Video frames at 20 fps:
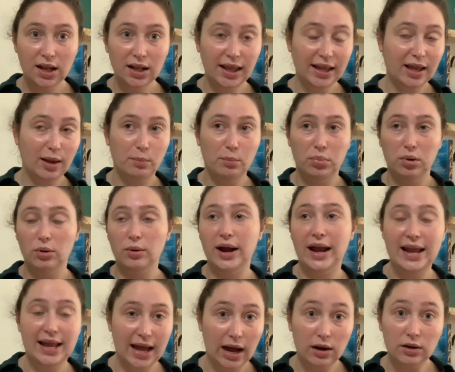like a
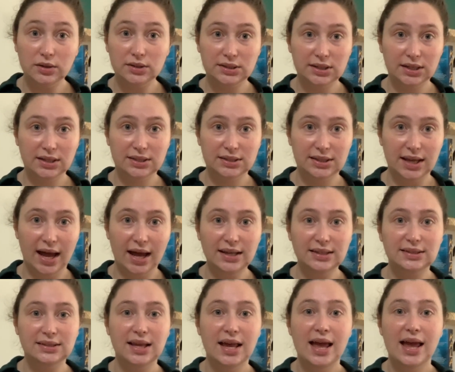breakout
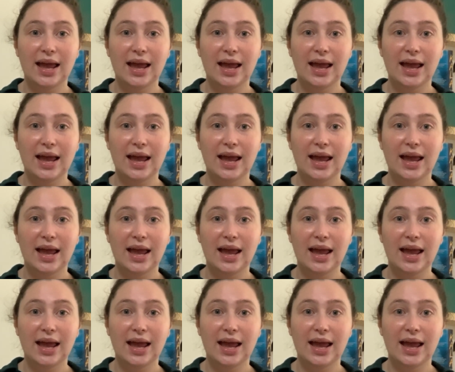success,